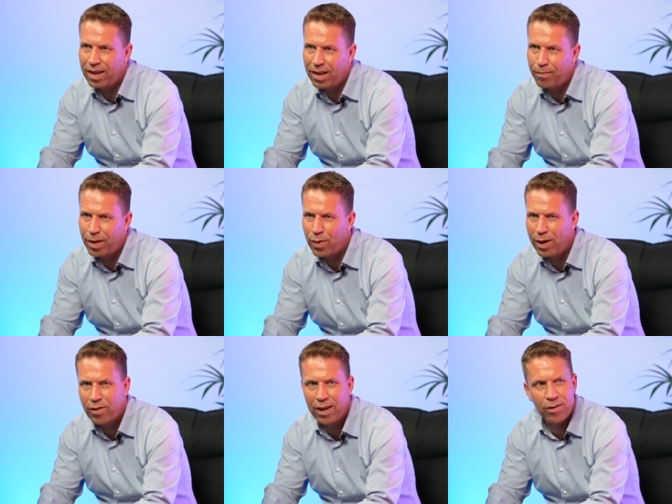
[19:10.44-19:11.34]
between
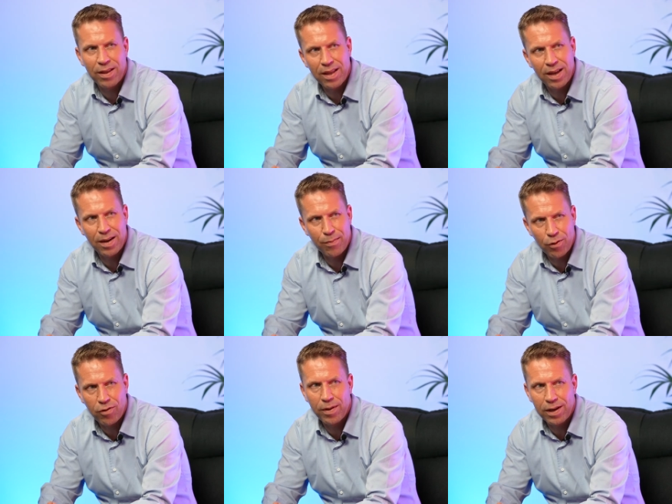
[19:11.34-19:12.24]
6 and 10
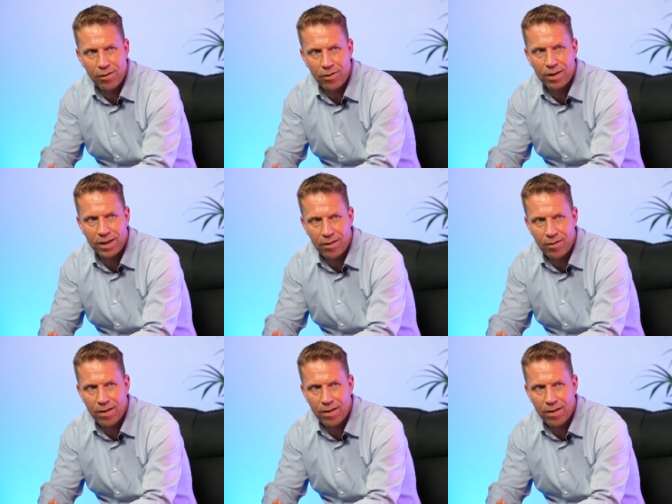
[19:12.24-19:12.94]
approximately, so that's...